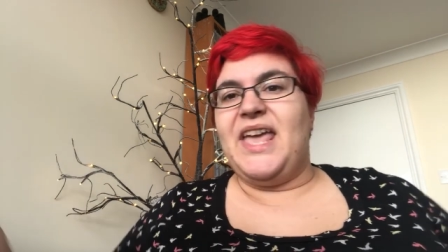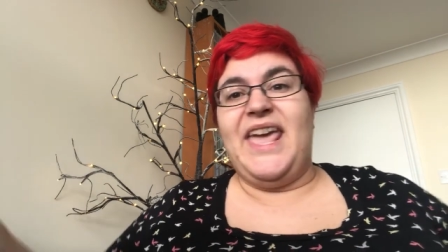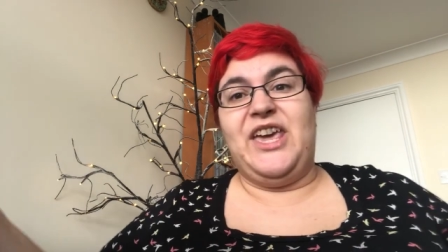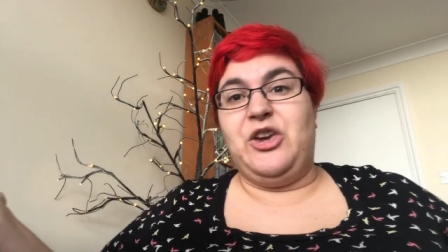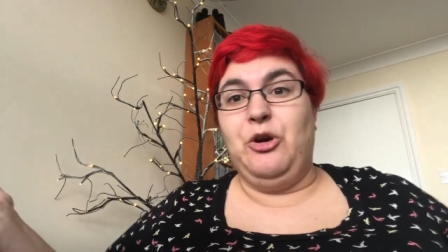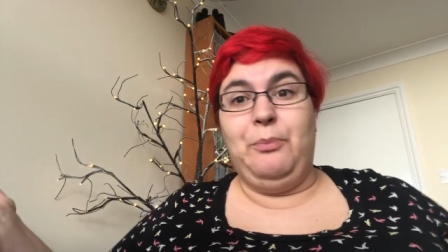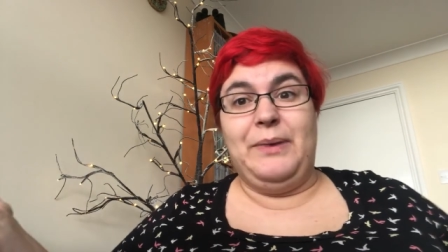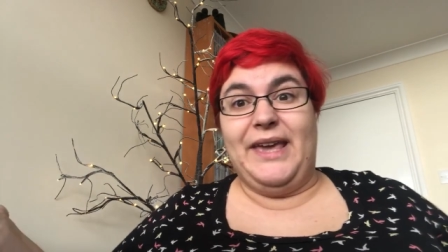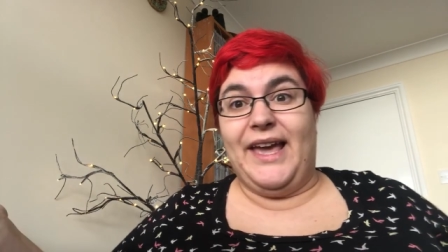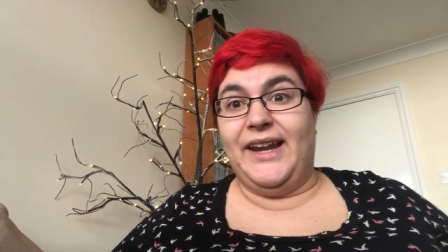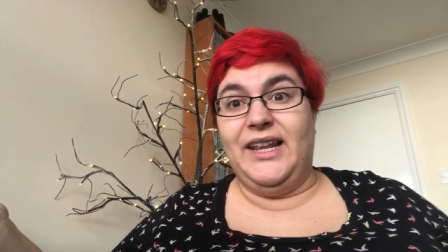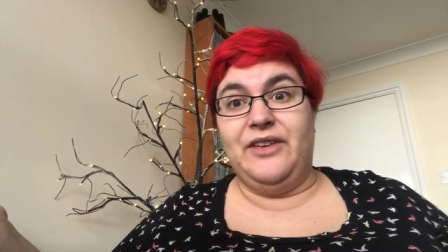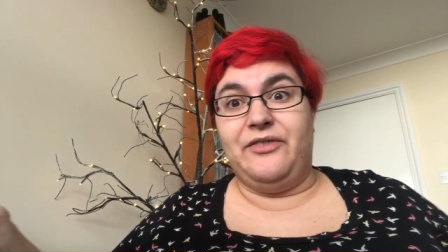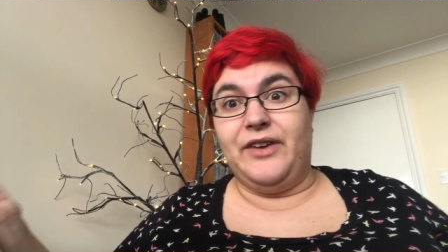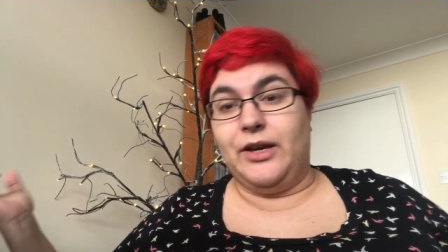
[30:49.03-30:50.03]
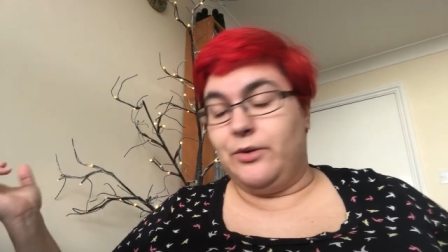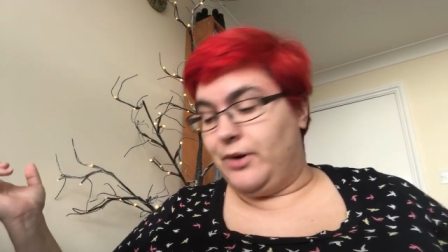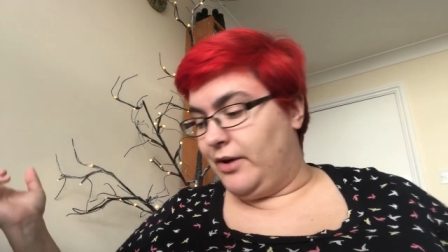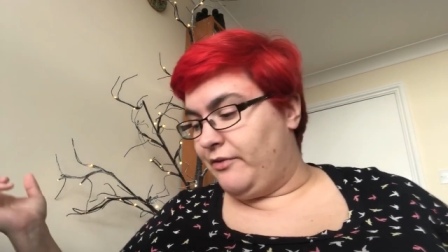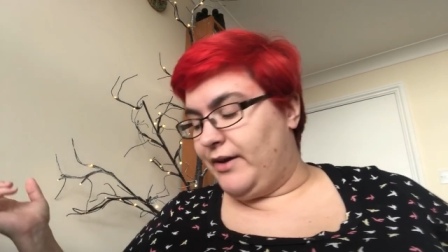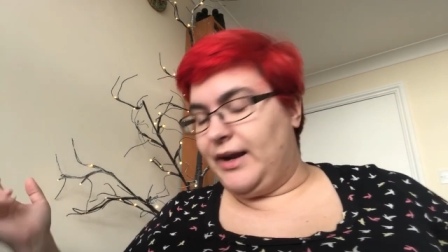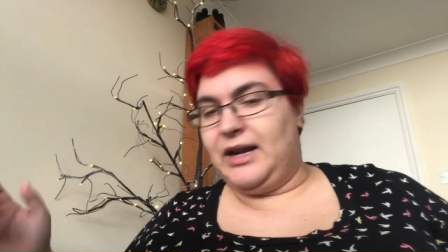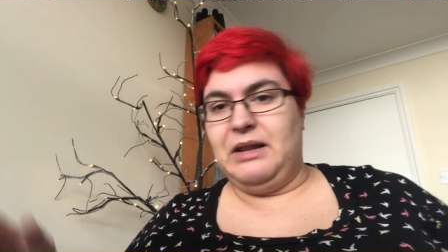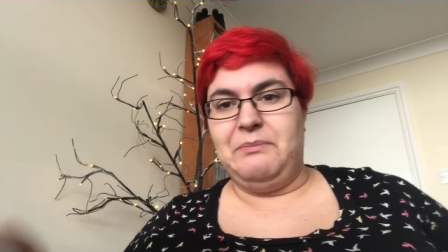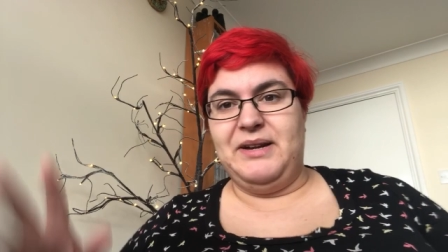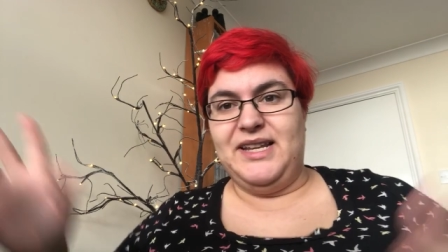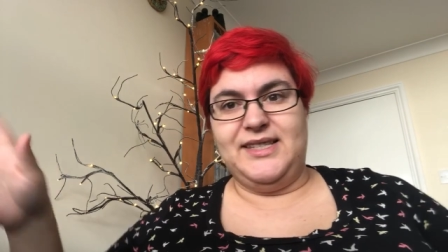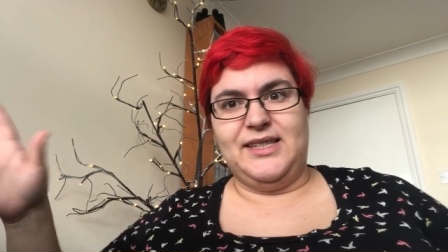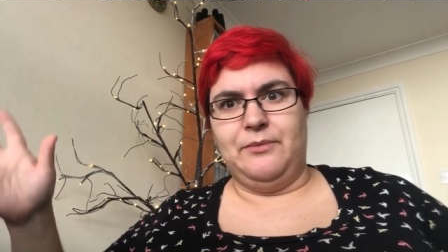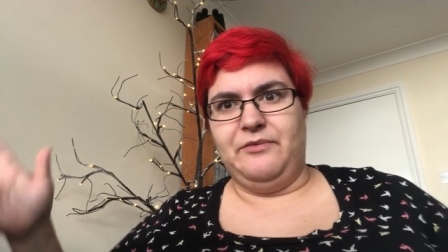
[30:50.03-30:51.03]
it could be anything, quite frankly,
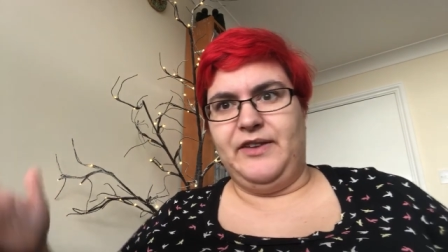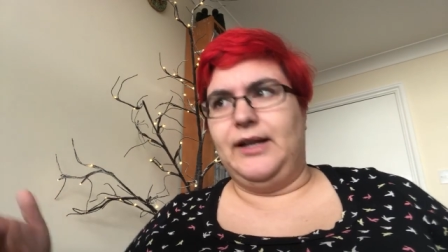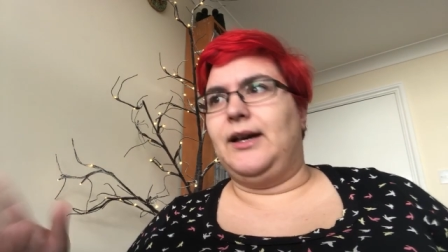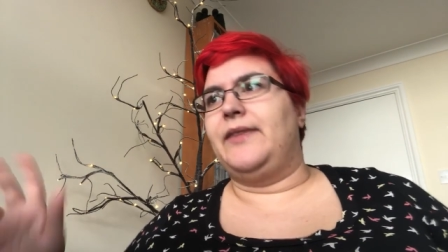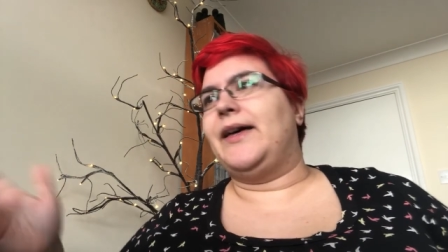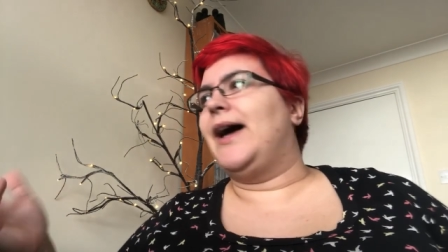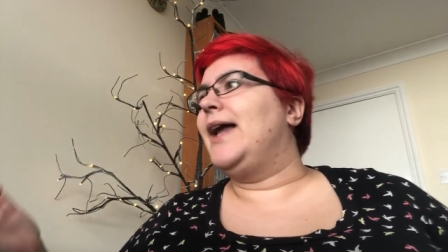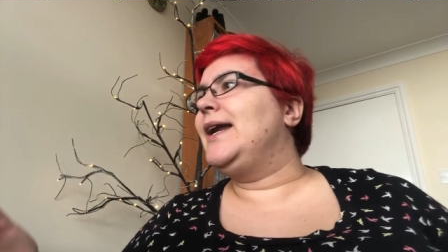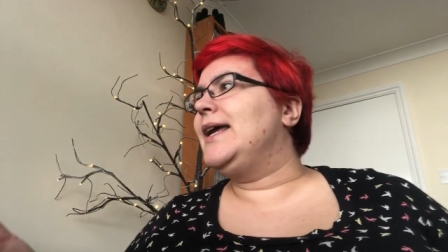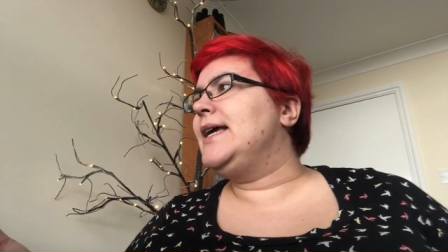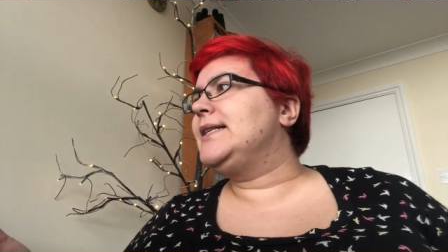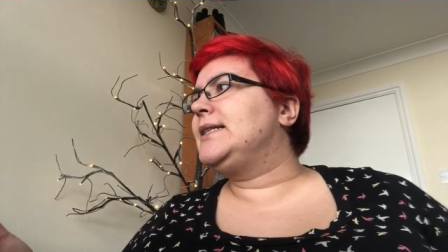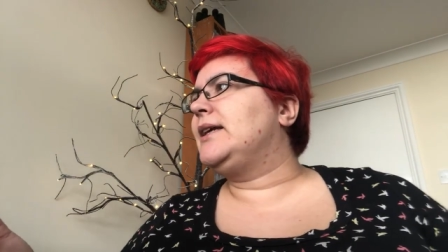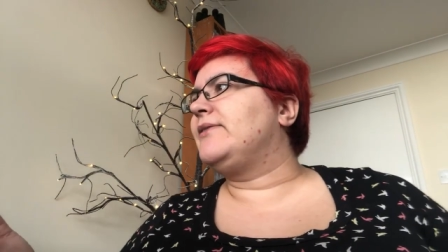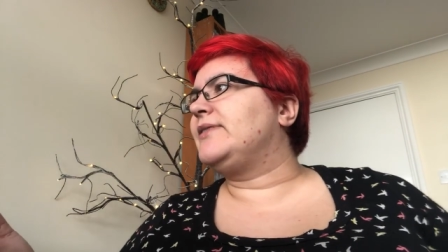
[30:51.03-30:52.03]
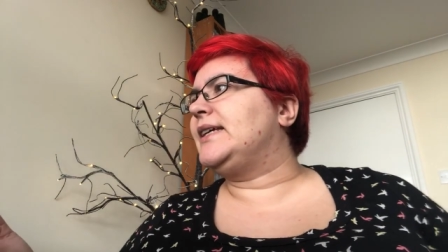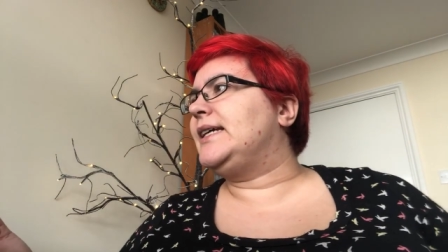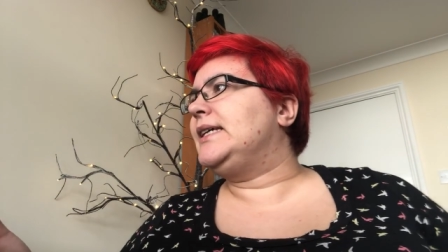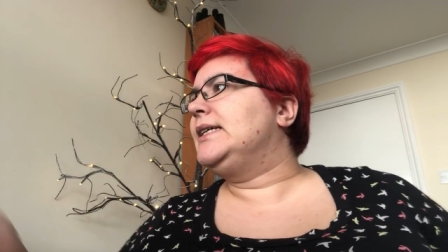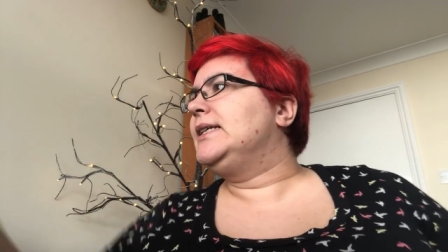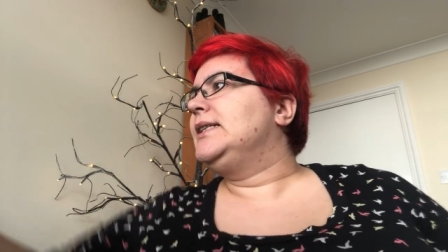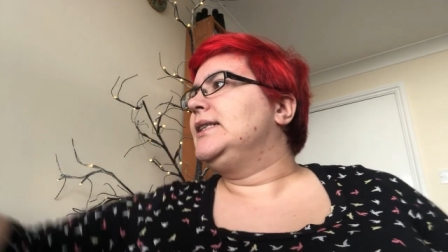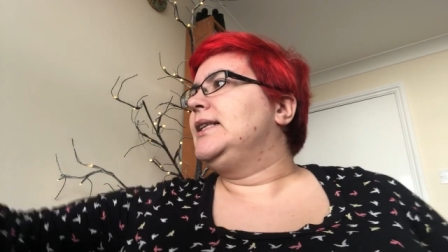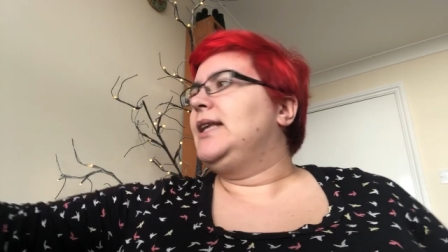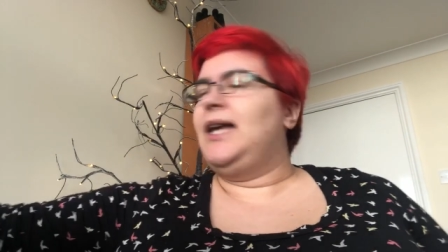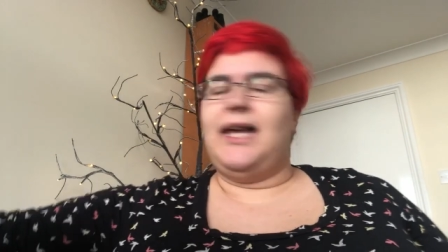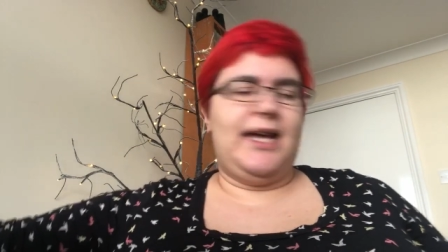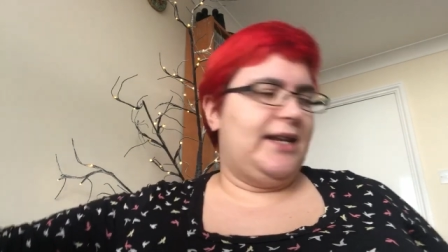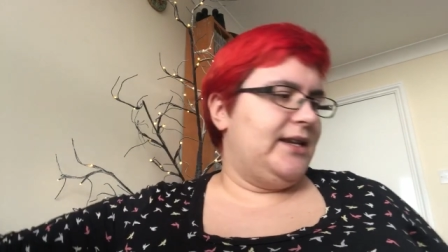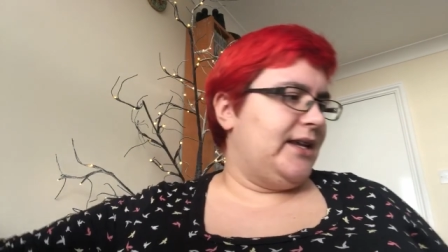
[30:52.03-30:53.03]
but it's something like that. And it is lovely.
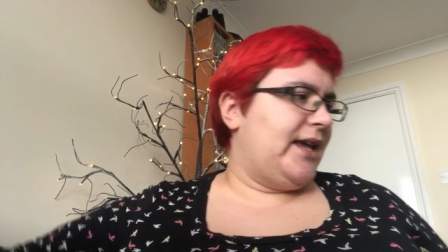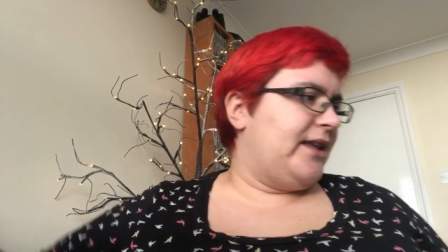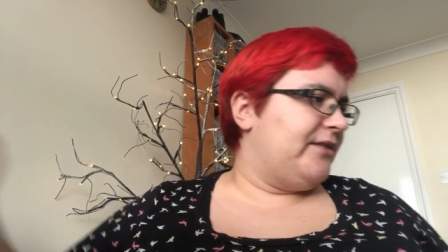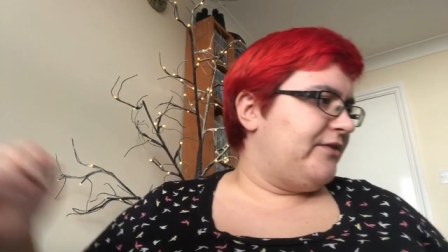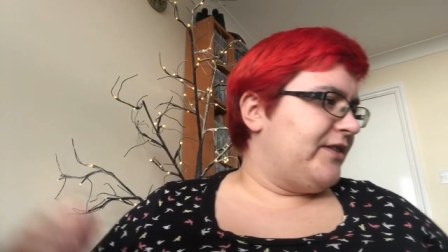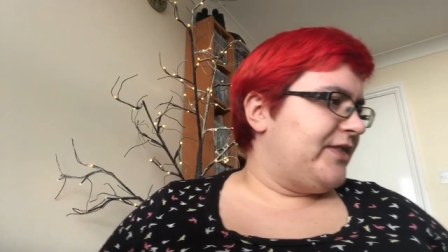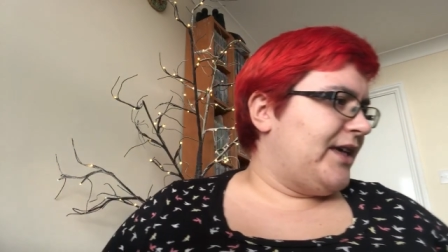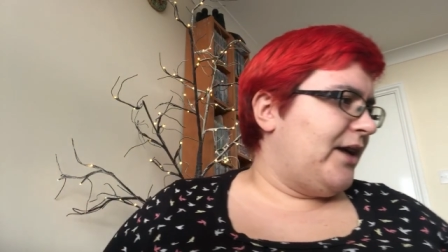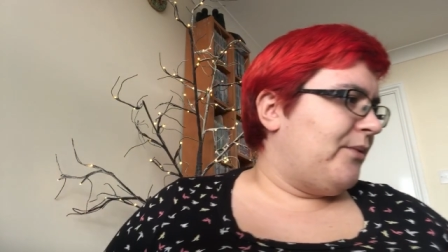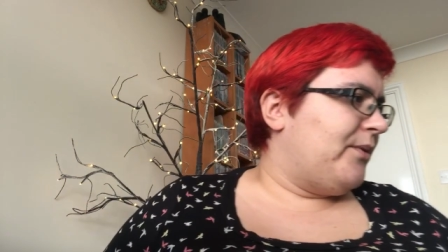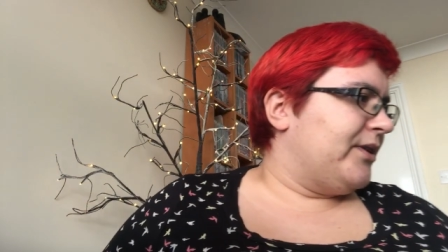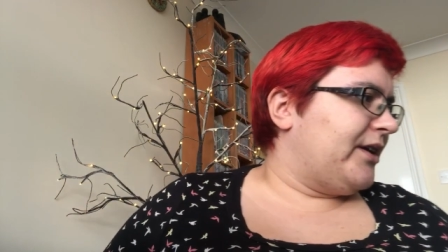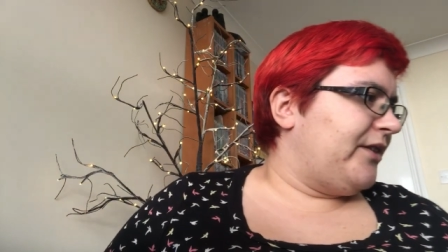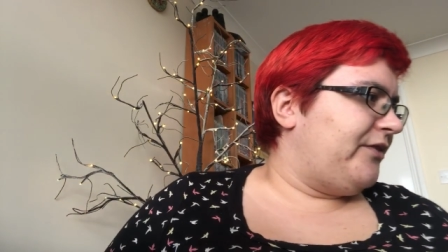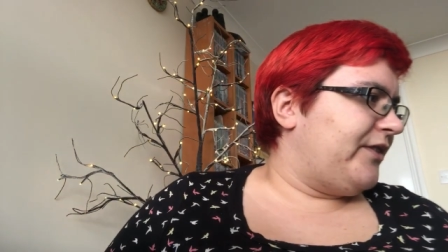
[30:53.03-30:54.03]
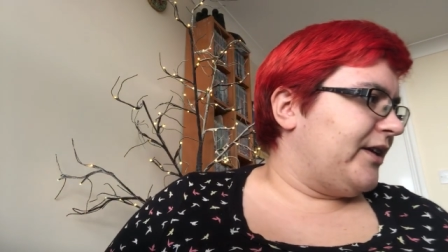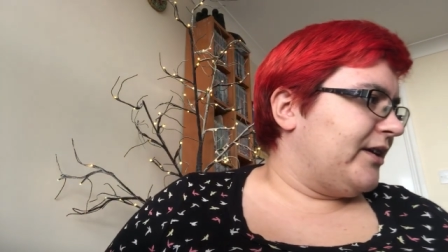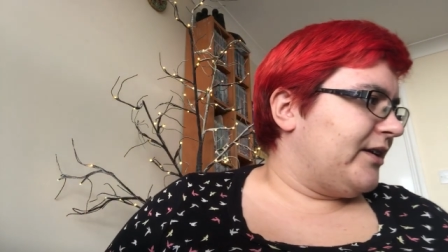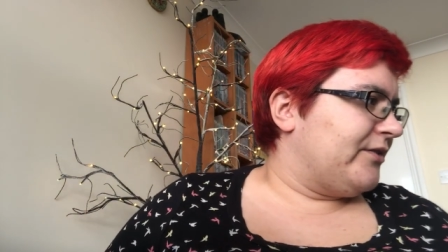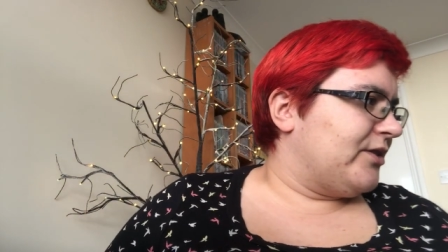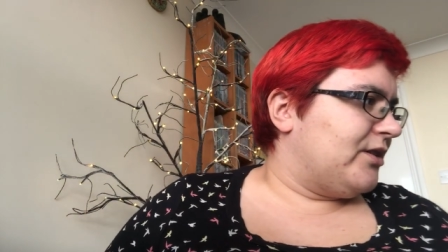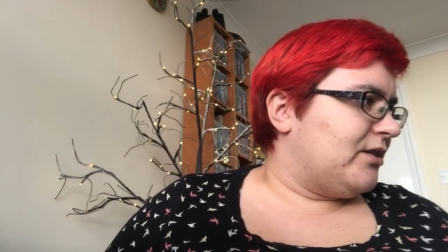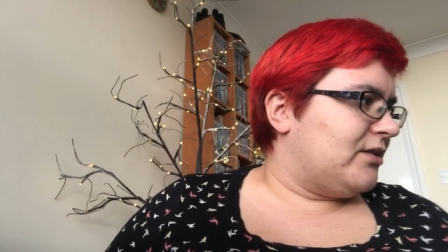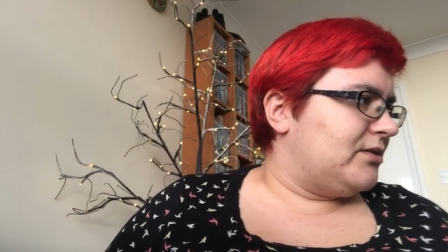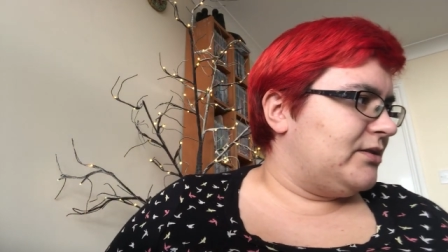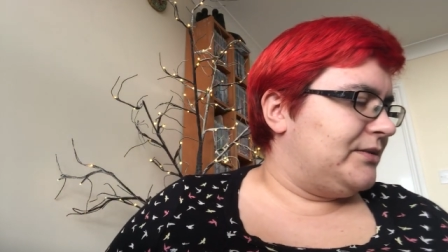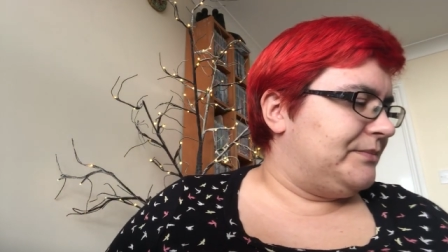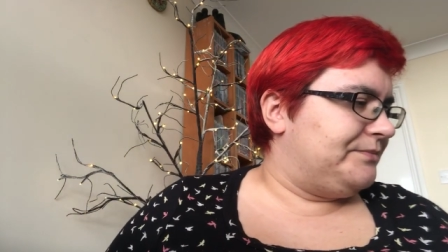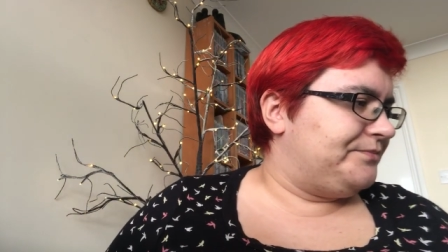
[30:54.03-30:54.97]
And again, for that one, I think I've got,